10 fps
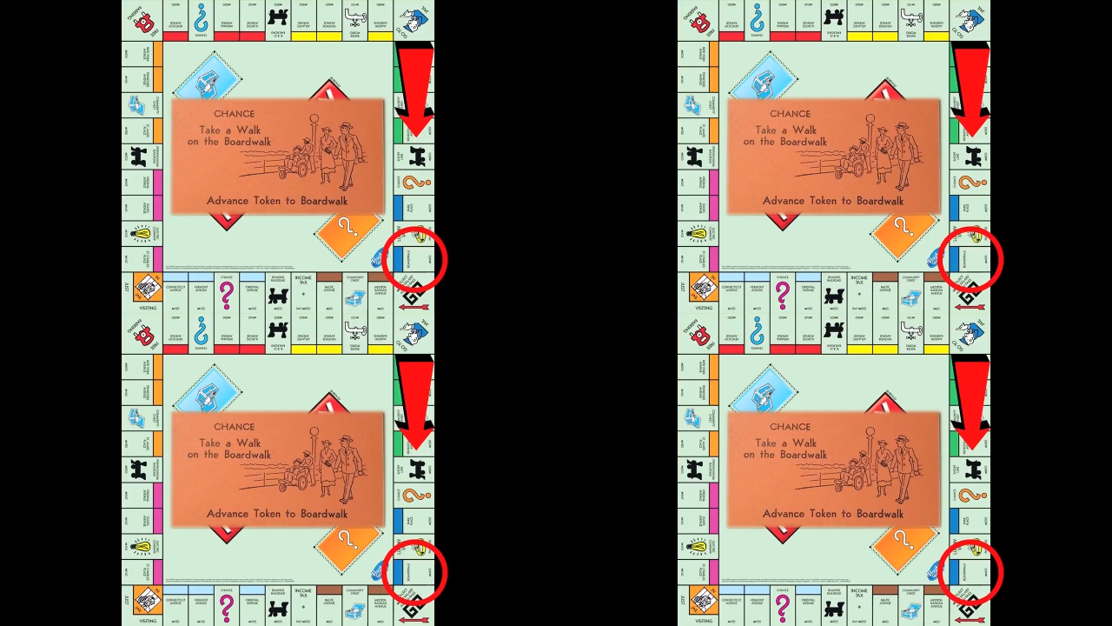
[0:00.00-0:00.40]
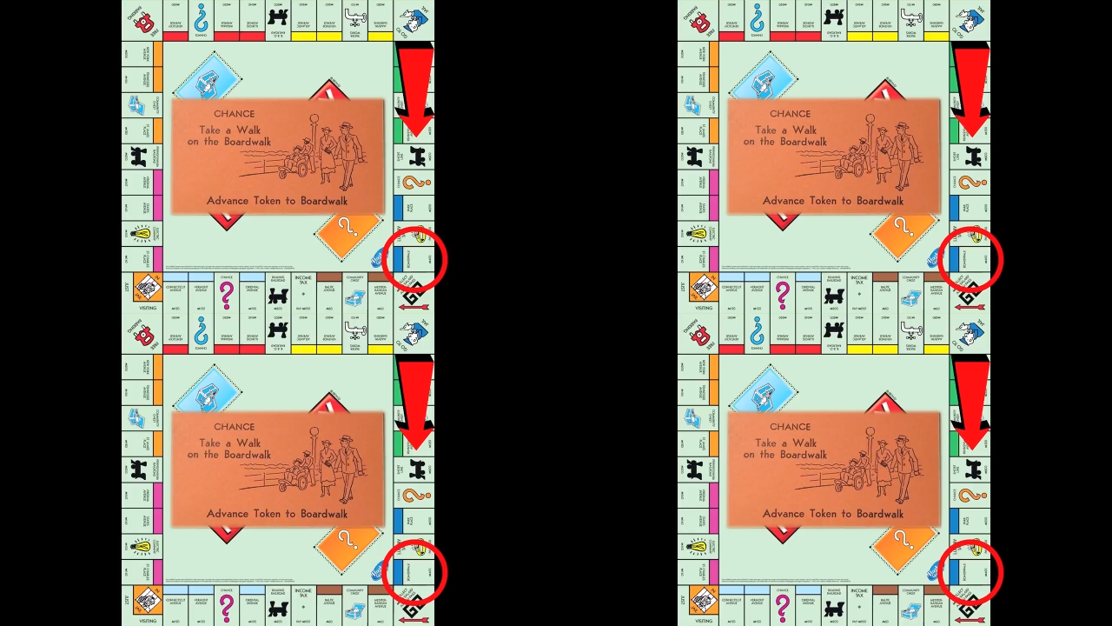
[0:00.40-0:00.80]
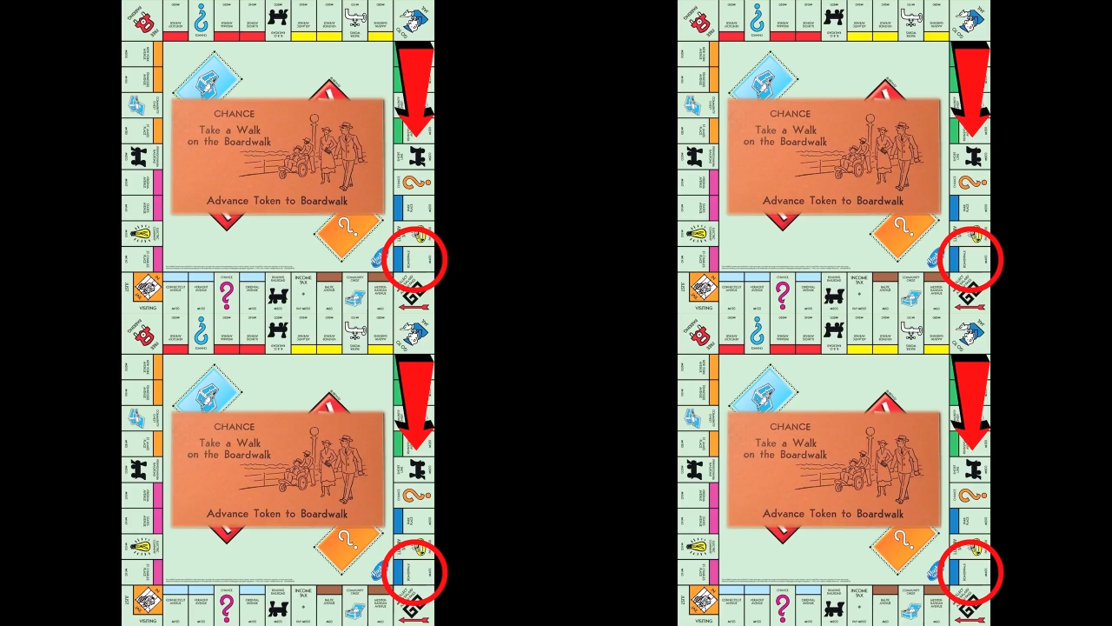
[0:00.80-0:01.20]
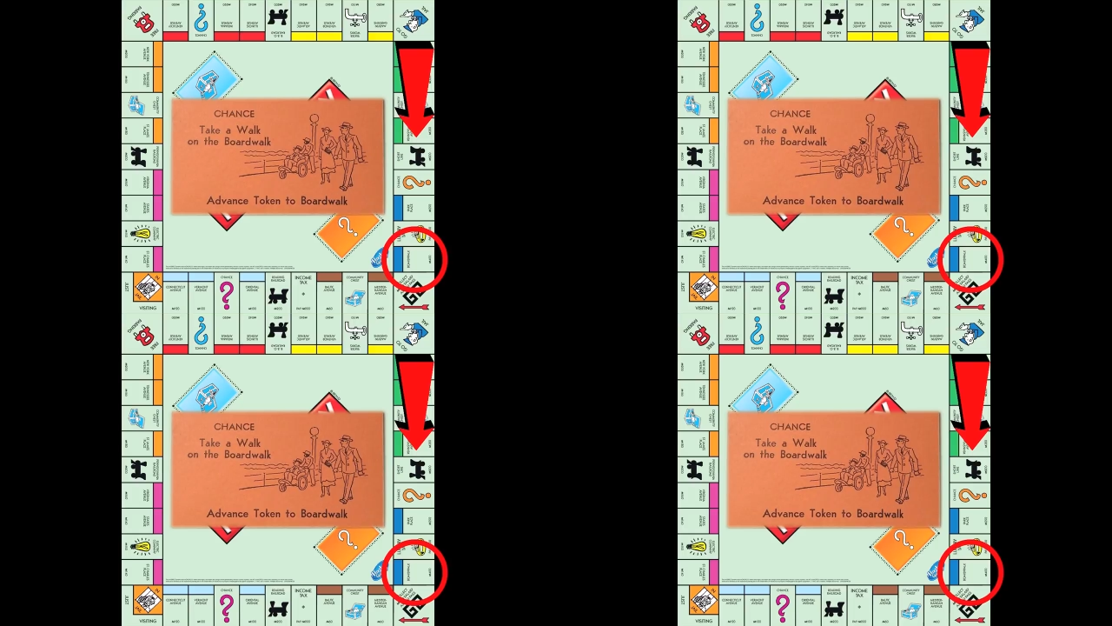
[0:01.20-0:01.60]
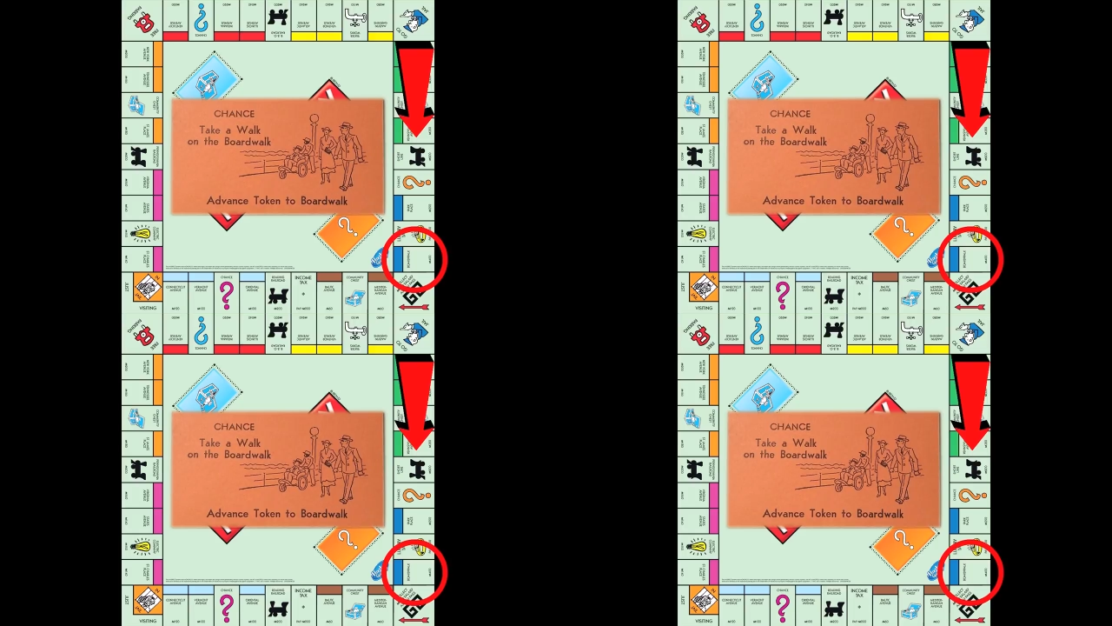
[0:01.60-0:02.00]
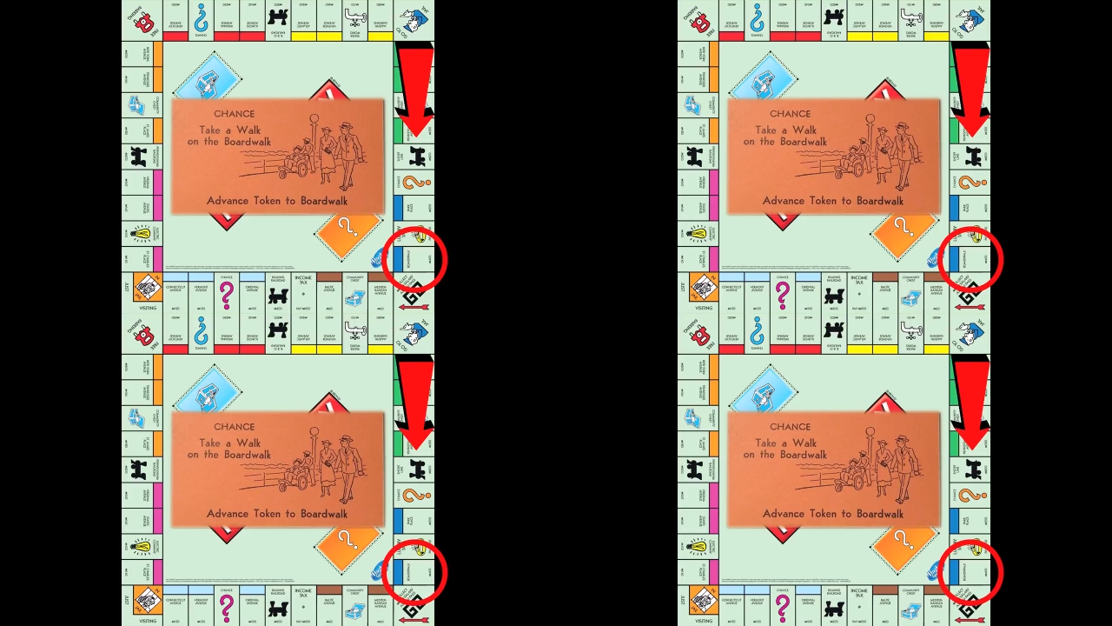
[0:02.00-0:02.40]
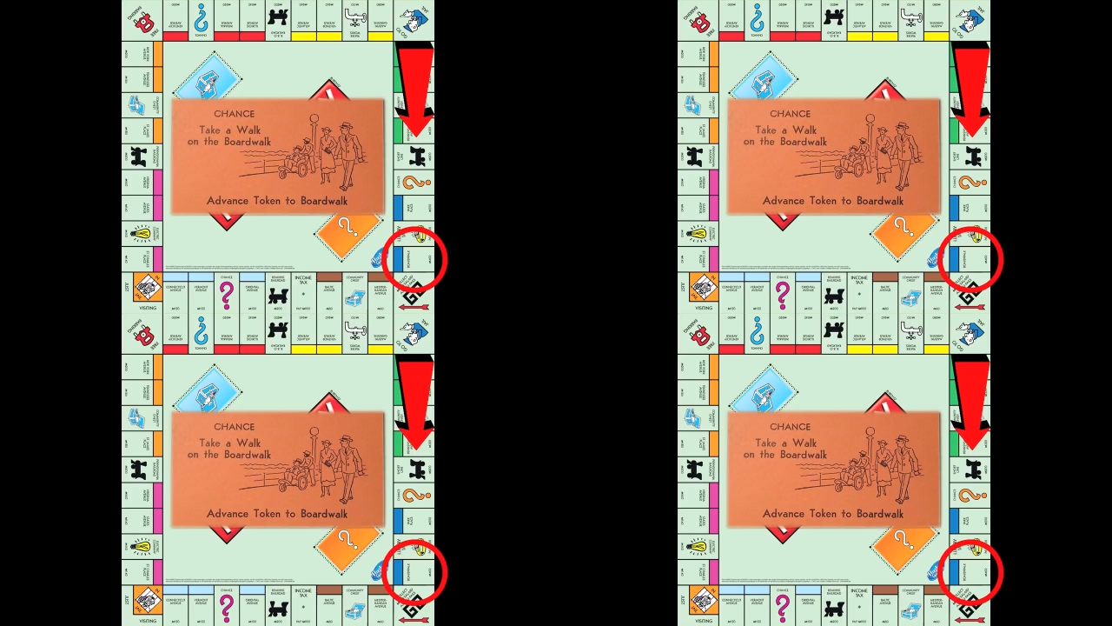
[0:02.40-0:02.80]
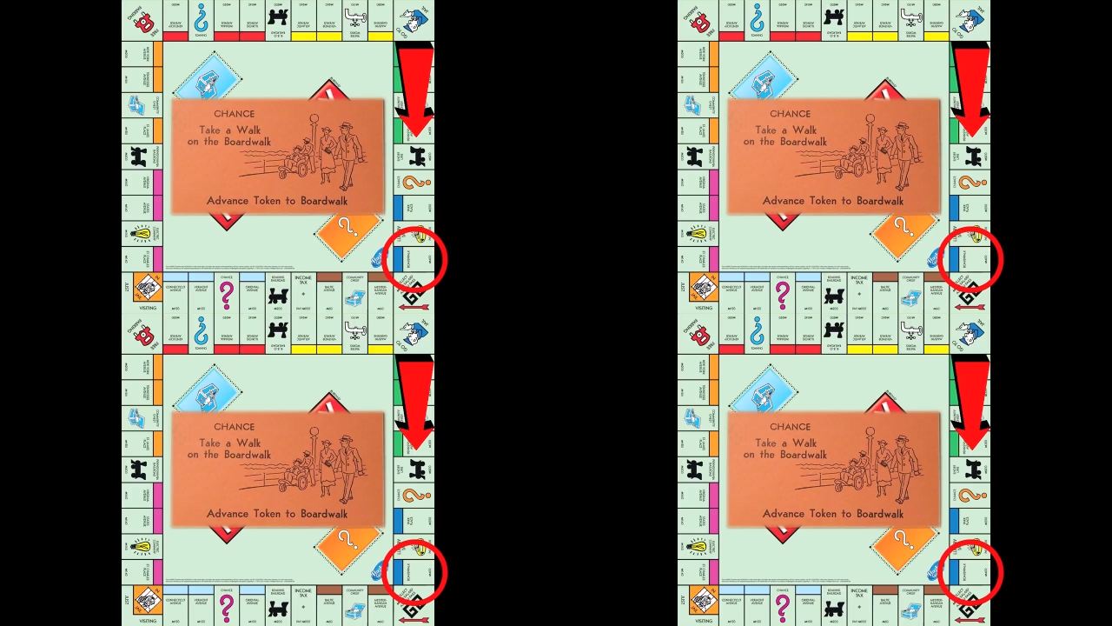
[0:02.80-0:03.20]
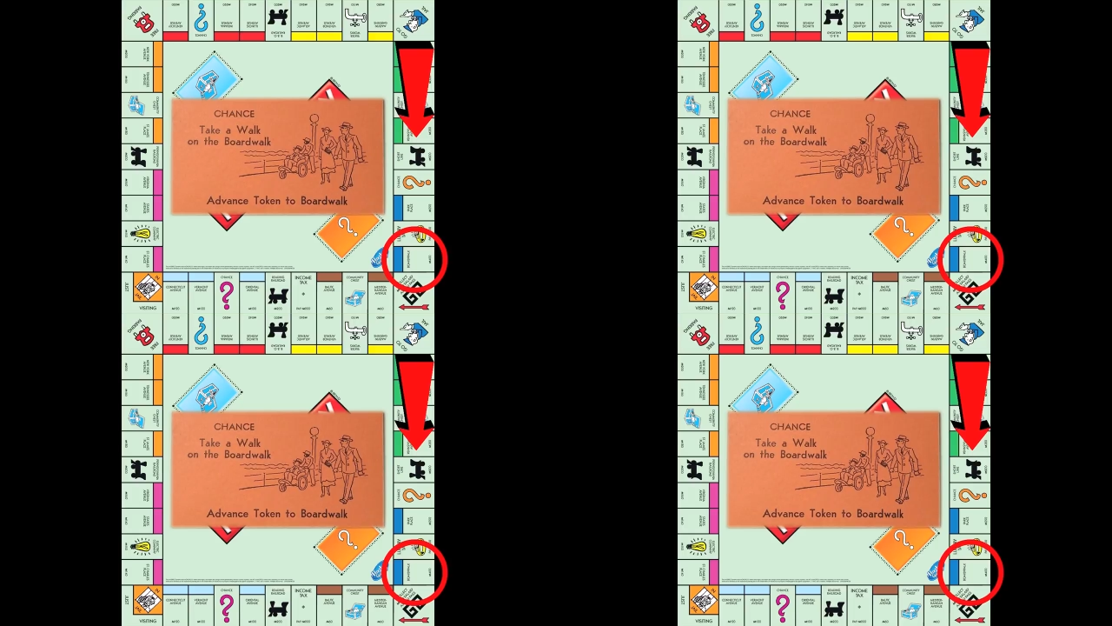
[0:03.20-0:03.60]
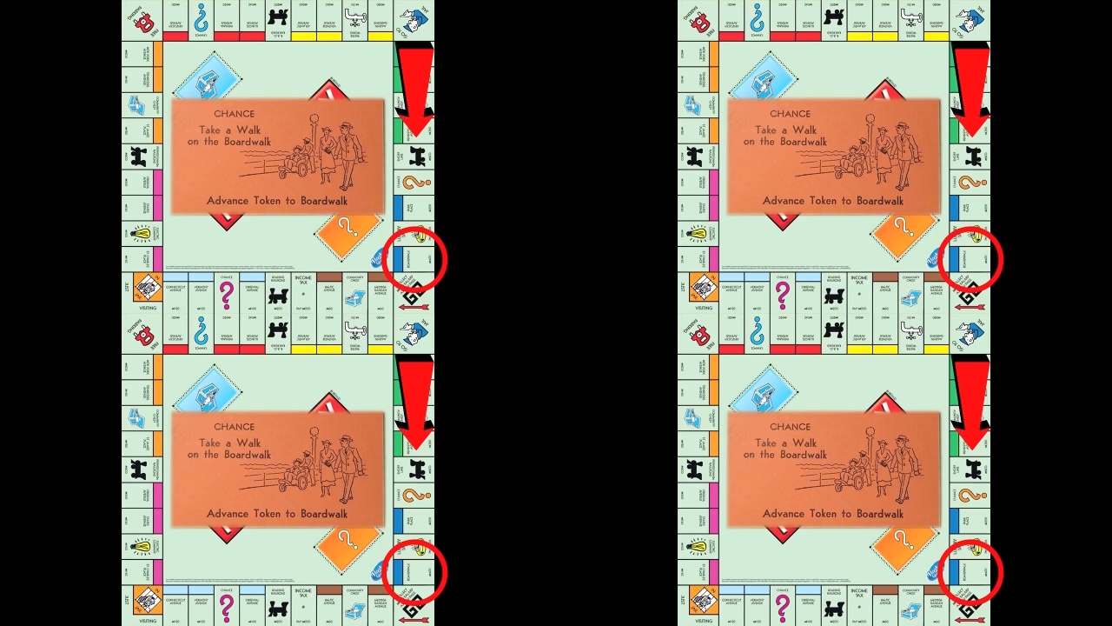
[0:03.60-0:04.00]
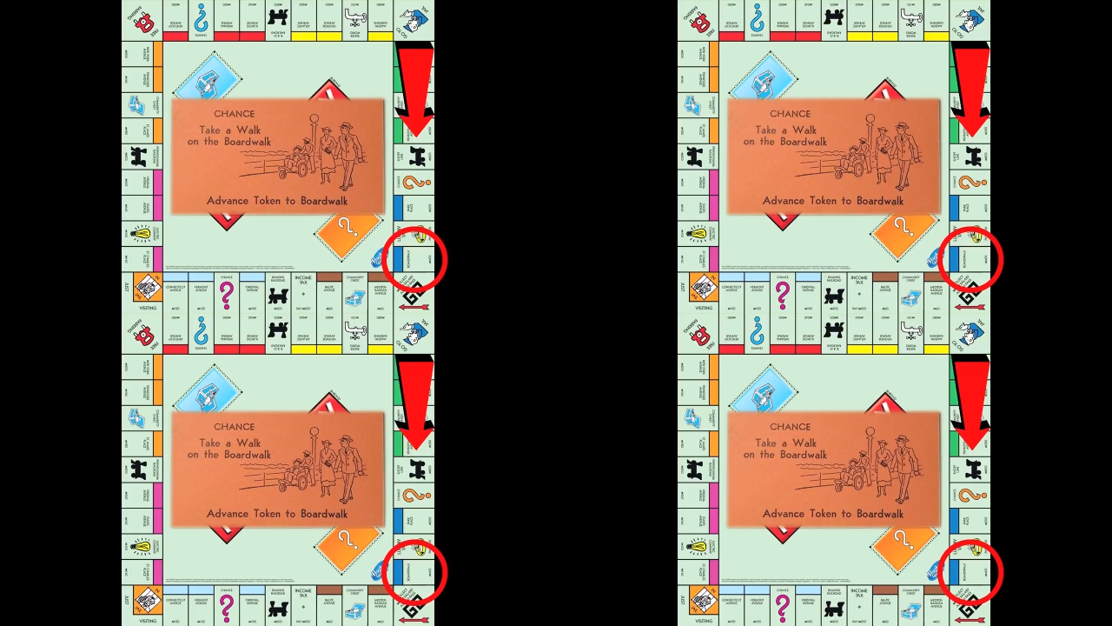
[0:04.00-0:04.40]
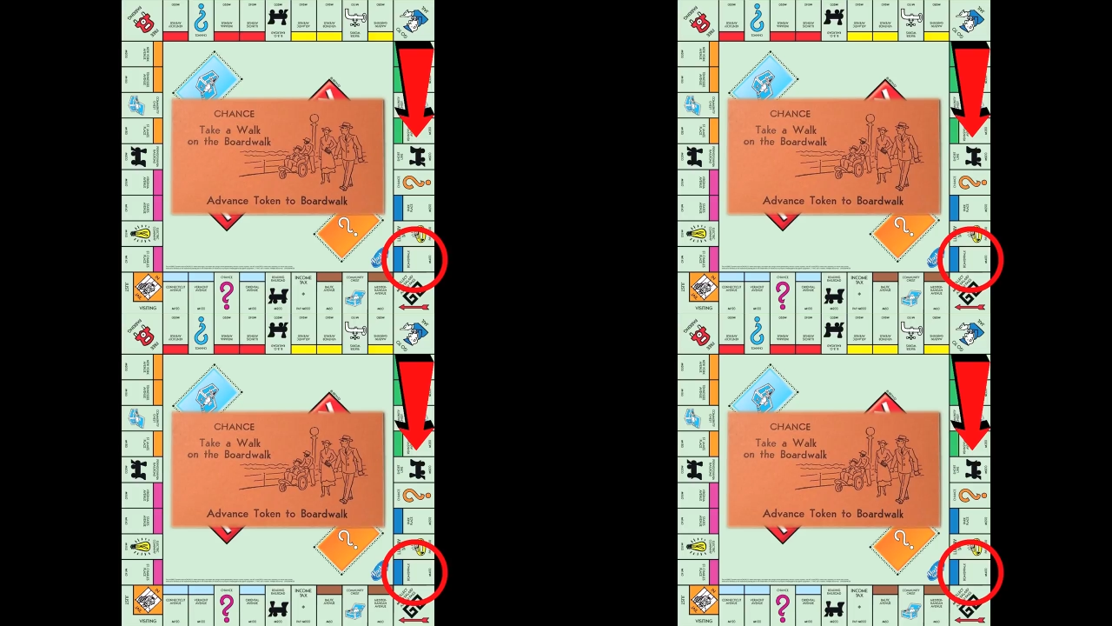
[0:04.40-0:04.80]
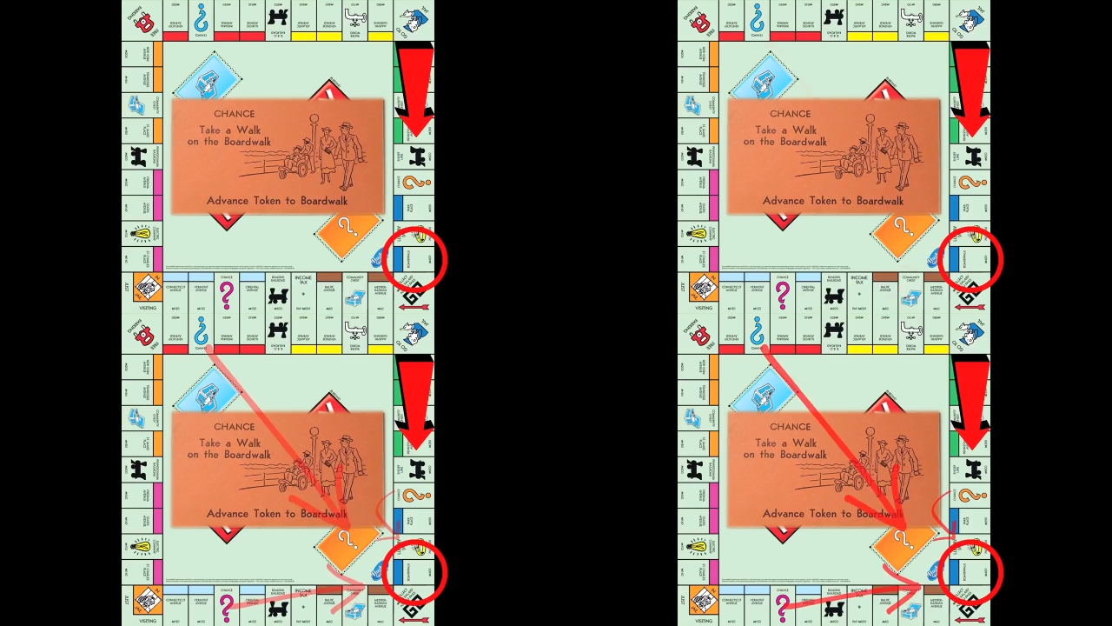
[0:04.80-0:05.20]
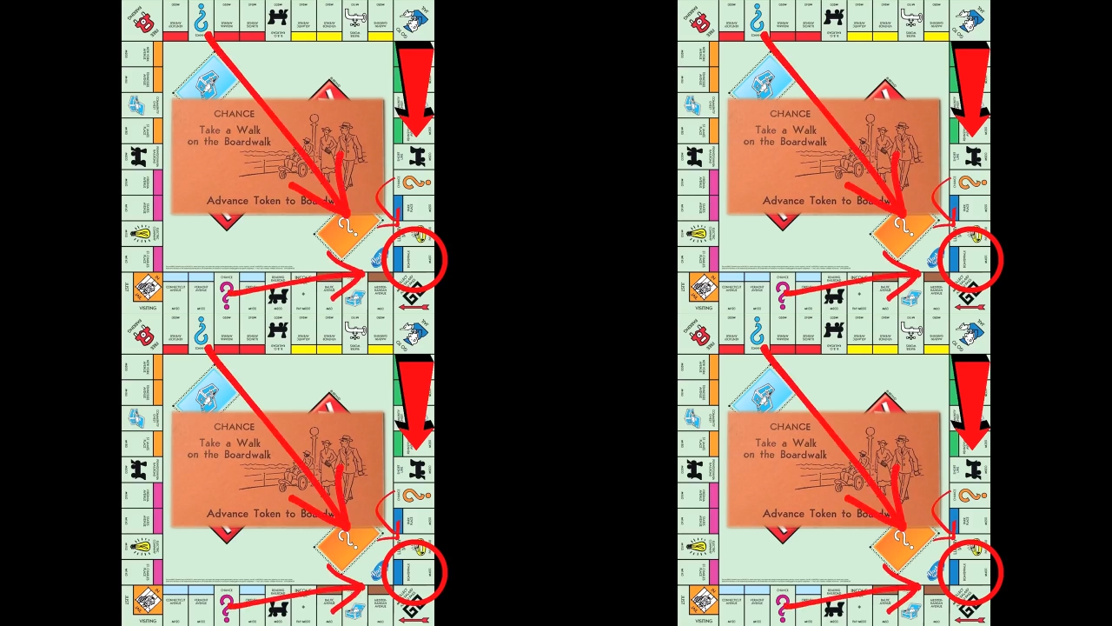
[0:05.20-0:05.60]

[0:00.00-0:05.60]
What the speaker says: No face is visible, so there are no lips to read.